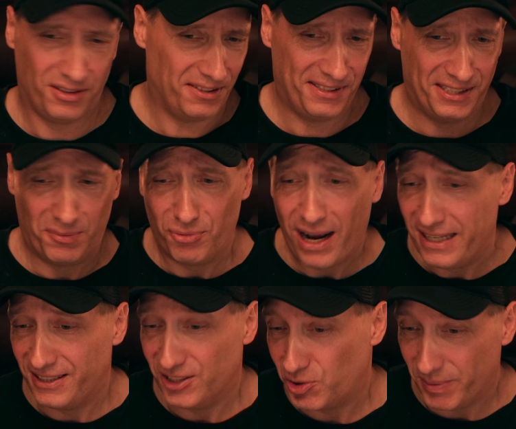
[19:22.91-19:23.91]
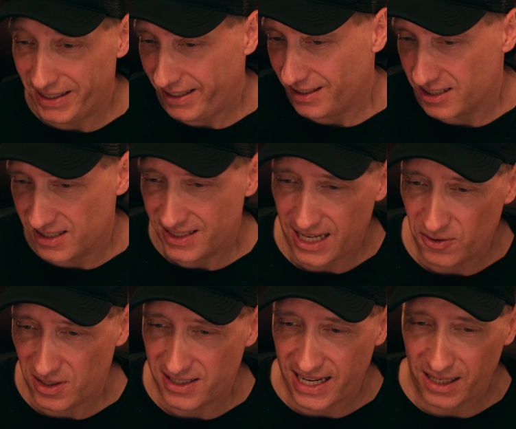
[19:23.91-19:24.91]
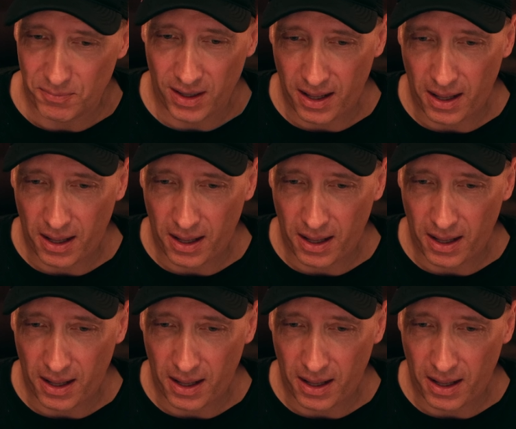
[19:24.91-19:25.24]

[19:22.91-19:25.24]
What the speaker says: This is a brass instrument, it doesn't sound the same,